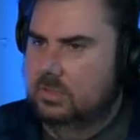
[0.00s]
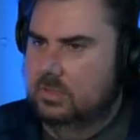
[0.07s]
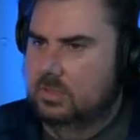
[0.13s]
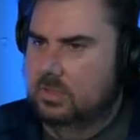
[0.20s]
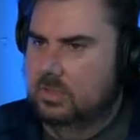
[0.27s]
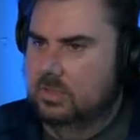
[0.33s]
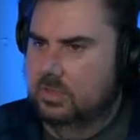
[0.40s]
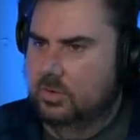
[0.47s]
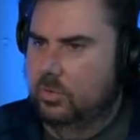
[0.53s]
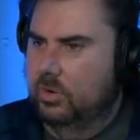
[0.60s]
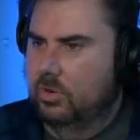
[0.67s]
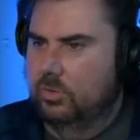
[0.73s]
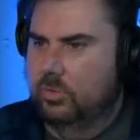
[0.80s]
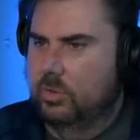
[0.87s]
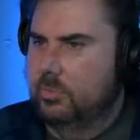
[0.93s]
Going
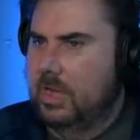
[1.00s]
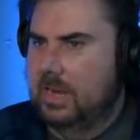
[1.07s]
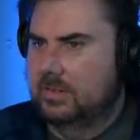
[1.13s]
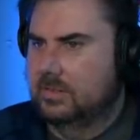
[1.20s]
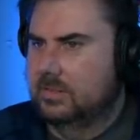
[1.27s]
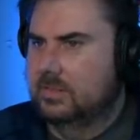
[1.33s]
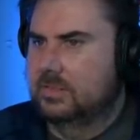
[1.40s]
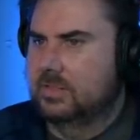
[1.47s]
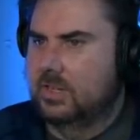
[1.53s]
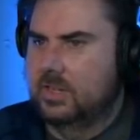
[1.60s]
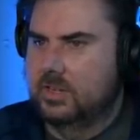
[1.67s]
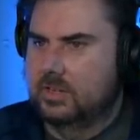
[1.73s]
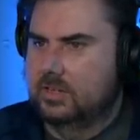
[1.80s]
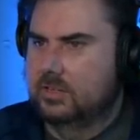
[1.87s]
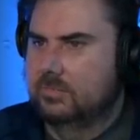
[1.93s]
all the way back to just
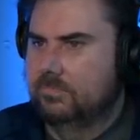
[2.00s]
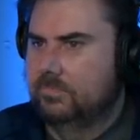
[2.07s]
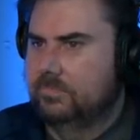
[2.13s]
like,